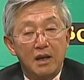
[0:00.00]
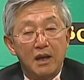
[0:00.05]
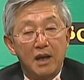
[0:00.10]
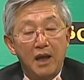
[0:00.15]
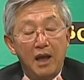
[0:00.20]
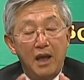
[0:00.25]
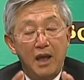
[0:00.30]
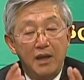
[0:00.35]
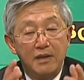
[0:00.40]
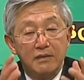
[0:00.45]

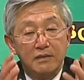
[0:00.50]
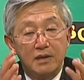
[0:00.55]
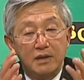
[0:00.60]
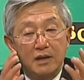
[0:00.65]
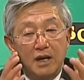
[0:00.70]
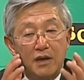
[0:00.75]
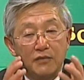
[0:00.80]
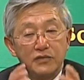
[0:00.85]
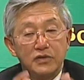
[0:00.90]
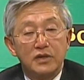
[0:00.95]
And
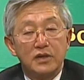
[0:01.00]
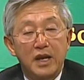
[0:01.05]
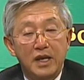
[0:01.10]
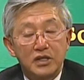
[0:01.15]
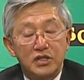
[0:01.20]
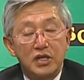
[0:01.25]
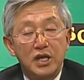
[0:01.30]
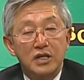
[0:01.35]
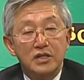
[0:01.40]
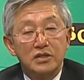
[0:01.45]
after
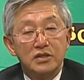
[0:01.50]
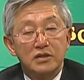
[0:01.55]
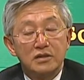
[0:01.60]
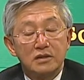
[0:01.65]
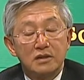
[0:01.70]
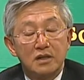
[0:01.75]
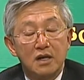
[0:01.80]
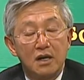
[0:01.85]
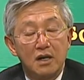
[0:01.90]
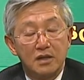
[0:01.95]

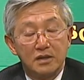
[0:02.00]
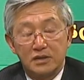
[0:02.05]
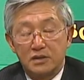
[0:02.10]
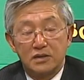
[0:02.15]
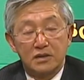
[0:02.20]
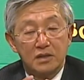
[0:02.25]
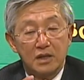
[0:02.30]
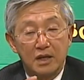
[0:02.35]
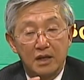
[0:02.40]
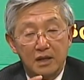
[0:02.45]
exchange
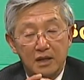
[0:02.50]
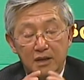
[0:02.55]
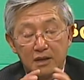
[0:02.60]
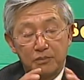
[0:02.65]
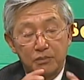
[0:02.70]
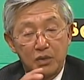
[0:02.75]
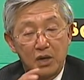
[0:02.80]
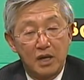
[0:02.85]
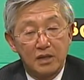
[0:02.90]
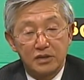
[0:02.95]
cards
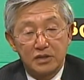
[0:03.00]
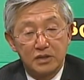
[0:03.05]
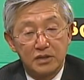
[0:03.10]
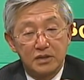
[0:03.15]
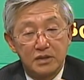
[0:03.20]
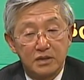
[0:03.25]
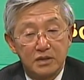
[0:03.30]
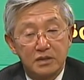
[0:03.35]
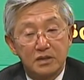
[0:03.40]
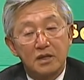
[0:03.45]
process
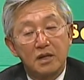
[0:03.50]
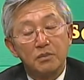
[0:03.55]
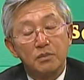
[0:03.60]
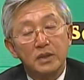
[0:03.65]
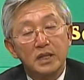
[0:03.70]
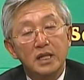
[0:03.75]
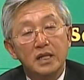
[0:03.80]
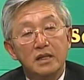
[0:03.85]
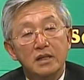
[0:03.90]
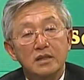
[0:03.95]
is
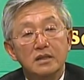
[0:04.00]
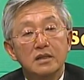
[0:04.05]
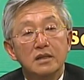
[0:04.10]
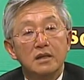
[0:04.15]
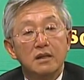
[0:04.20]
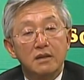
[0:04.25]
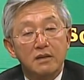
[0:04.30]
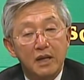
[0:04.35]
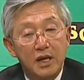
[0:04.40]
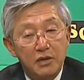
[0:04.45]
completed,
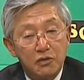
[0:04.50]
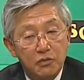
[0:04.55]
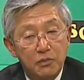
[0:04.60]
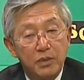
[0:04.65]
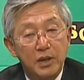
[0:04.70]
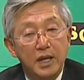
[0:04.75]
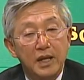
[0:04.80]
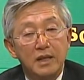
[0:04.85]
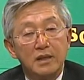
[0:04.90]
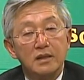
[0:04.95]
then you
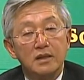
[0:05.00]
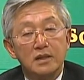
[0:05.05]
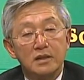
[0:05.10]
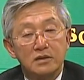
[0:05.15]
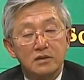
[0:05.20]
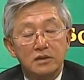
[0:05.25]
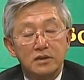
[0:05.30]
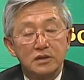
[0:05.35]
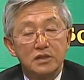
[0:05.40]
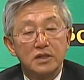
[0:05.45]
play the
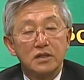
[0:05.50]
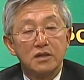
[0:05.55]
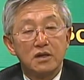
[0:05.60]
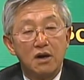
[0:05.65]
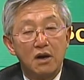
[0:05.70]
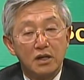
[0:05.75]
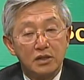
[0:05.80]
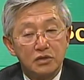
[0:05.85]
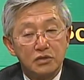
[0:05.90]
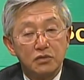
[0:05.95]
13
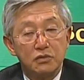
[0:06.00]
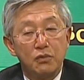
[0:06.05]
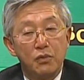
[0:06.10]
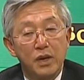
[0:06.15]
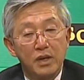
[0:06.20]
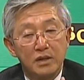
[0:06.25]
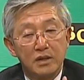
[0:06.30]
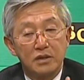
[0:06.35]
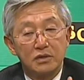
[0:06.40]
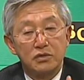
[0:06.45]
cards to
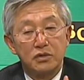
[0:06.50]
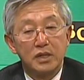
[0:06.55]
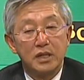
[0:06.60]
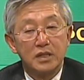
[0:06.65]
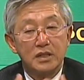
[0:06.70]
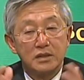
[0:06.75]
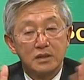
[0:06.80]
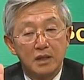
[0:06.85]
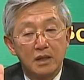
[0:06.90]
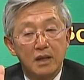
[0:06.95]
win the
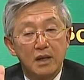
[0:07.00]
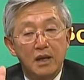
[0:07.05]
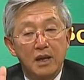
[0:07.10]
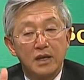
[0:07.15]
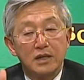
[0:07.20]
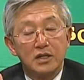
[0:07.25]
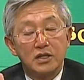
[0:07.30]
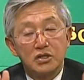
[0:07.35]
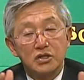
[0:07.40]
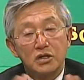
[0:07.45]
tricks
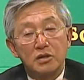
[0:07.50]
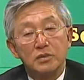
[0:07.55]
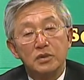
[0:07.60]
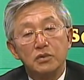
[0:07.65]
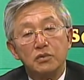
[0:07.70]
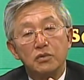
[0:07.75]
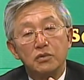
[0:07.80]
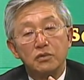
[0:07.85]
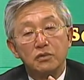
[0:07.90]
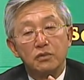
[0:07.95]
and
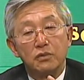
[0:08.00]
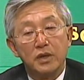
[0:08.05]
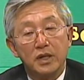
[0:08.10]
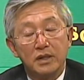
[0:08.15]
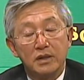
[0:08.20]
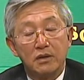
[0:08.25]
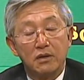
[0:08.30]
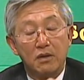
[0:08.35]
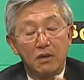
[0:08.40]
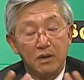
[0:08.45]
determine who will
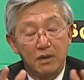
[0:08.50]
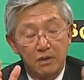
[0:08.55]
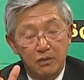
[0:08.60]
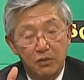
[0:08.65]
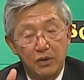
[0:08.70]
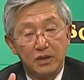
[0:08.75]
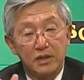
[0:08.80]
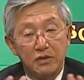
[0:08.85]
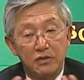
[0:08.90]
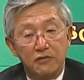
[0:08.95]
win or
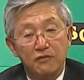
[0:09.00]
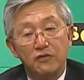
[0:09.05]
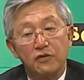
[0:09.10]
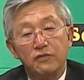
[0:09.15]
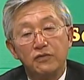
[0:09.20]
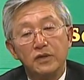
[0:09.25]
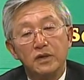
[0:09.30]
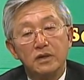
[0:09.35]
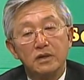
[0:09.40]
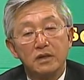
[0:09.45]
whether you
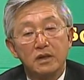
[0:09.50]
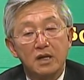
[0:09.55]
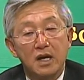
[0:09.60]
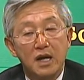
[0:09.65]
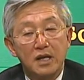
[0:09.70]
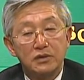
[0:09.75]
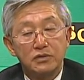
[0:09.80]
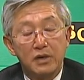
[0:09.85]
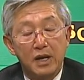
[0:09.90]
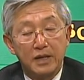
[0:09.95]
fulfill the
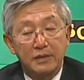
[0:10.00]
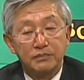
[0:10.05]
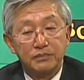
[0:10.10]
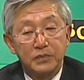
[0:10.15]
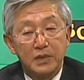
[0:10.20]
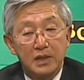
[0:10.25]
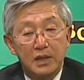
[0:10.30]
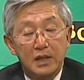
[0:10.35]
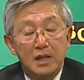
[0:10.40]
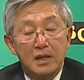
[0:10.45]
contract.
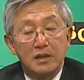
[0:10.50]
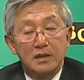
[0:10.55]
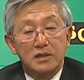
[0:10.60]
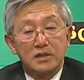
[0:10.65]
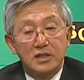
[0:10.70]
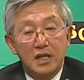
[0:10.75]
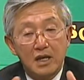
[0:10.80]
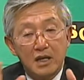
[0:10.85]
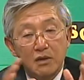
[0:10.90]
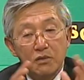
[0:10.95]
The
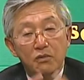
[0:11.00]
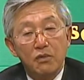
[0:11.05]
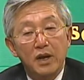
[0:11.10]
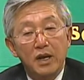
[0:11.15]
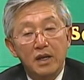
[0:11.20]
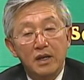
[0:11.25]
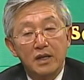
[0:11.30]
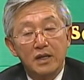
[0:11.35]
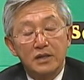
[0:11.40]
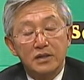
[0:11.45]
second
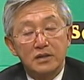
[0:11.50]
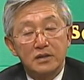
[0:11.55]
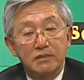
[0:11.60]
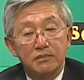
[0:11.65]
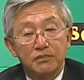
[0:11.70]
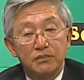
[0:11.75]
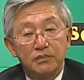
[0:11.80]
way is